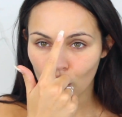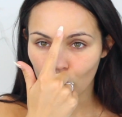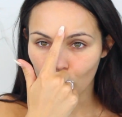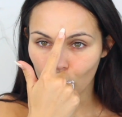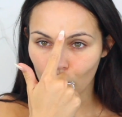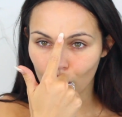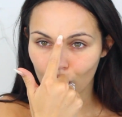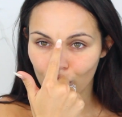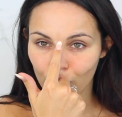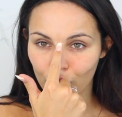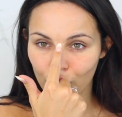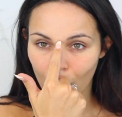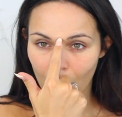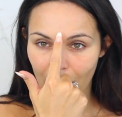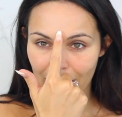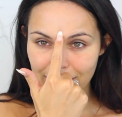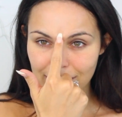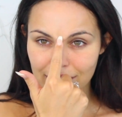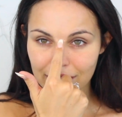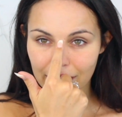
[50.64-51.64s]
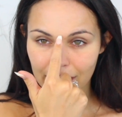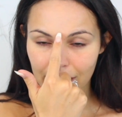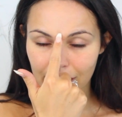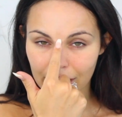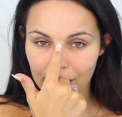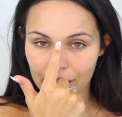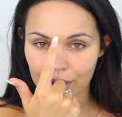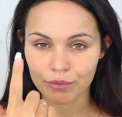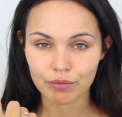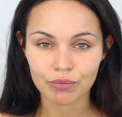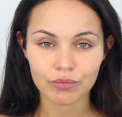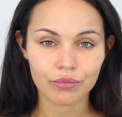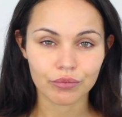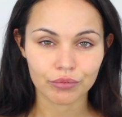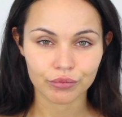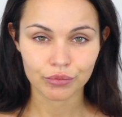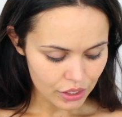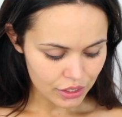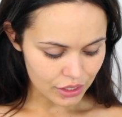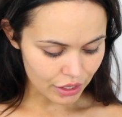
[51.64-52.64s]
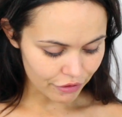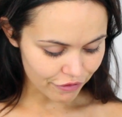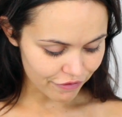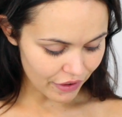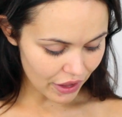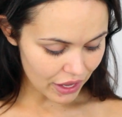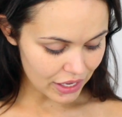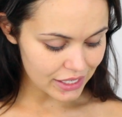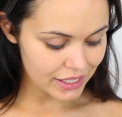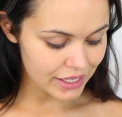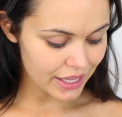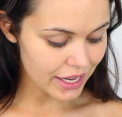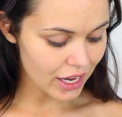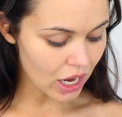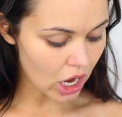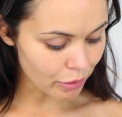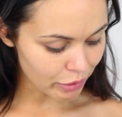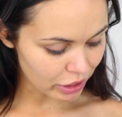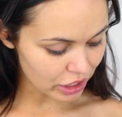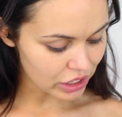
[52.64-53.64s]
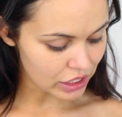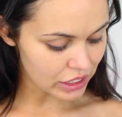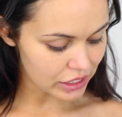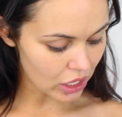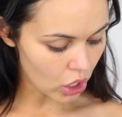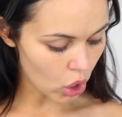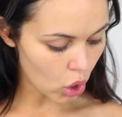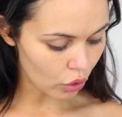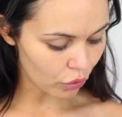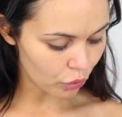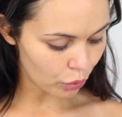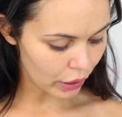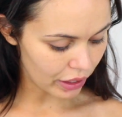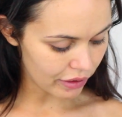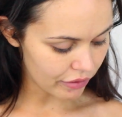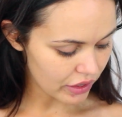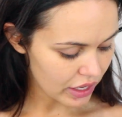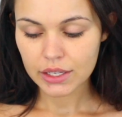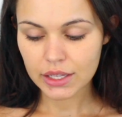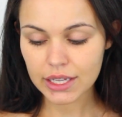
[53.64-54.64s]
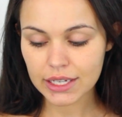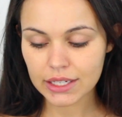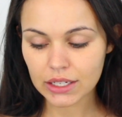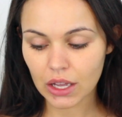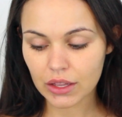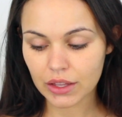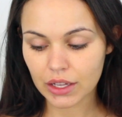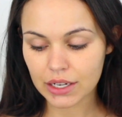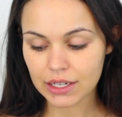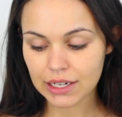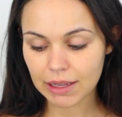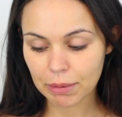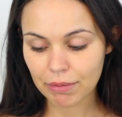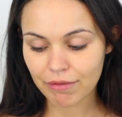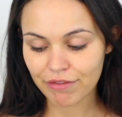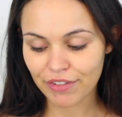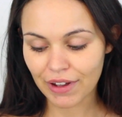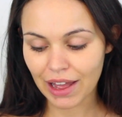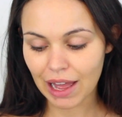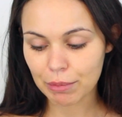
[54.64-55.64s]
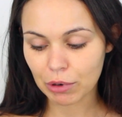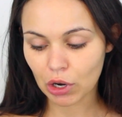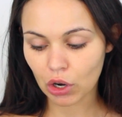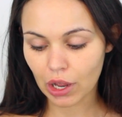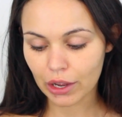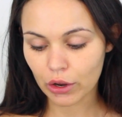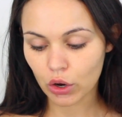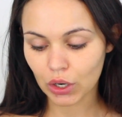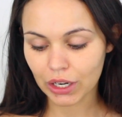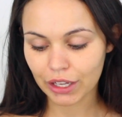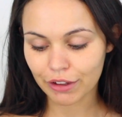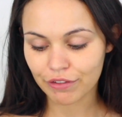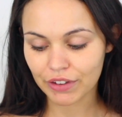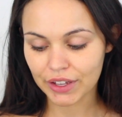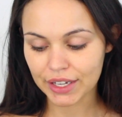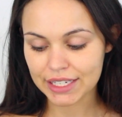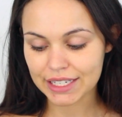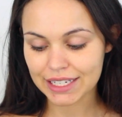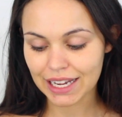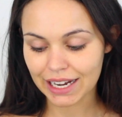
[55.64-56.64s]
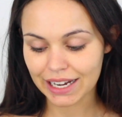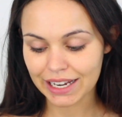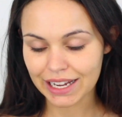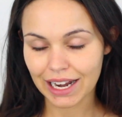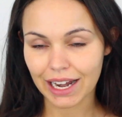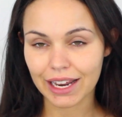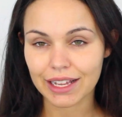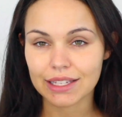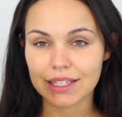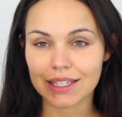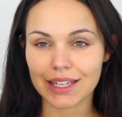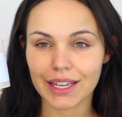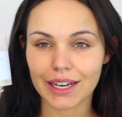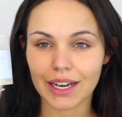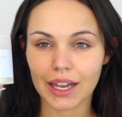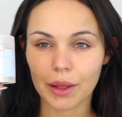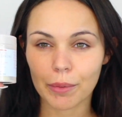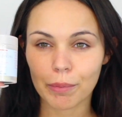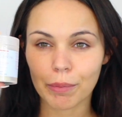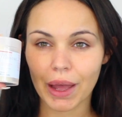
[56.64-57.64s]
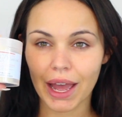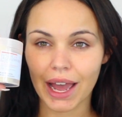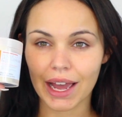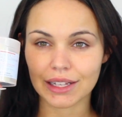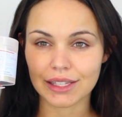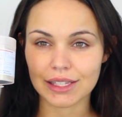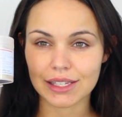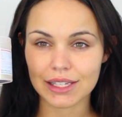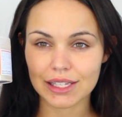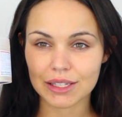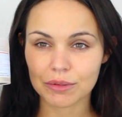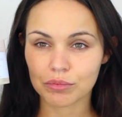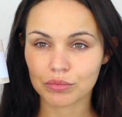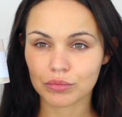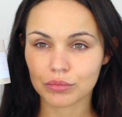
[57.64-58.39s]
or right here. So the first thing I'm going to start off with, these are the Nip Fab Glycolic Fix Daily Cleansing Pads.